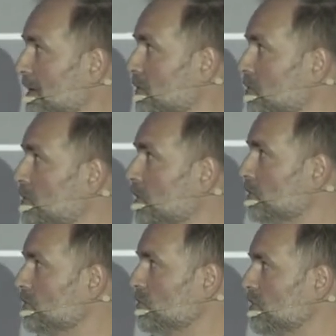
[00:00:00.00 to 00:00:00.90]
as you
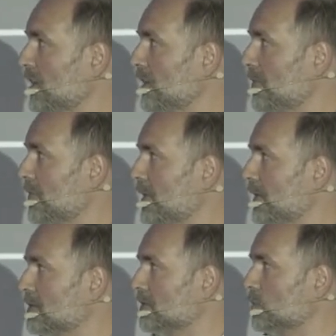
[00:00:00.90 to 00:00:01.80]
don't share
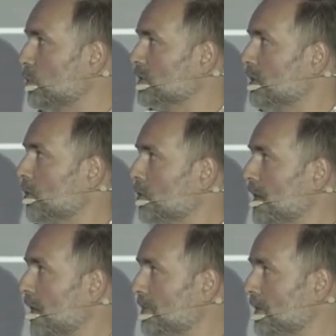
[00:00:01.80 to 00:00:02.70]
this with all
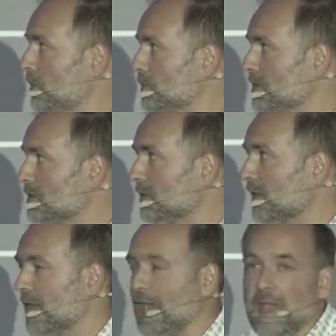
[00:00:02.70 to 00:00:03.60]
the other users,
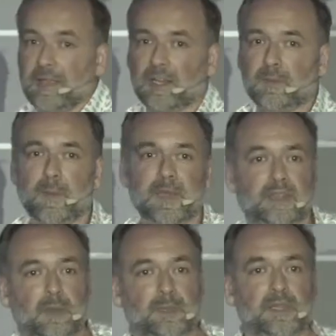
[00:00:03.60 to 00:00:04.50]
it can be
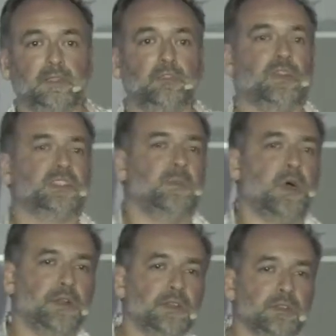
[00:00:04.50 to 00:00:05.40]
made completely
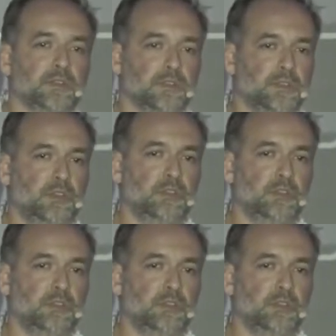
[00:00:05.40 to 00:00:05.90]
transparent to